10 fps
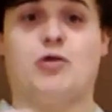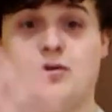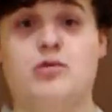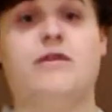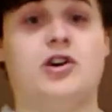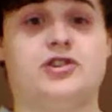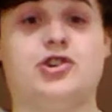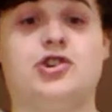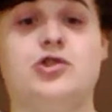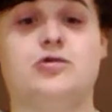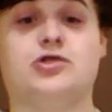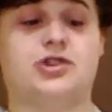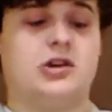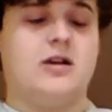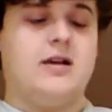We're going to move on to
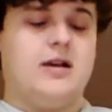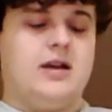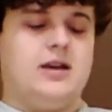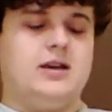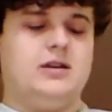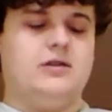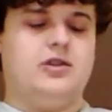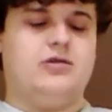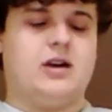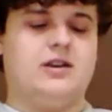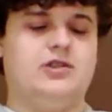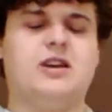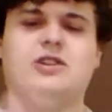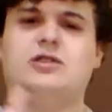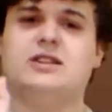nous. You
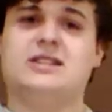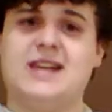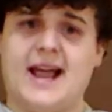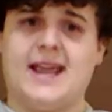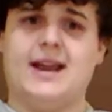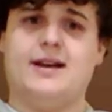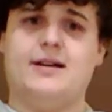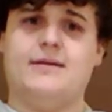get to the second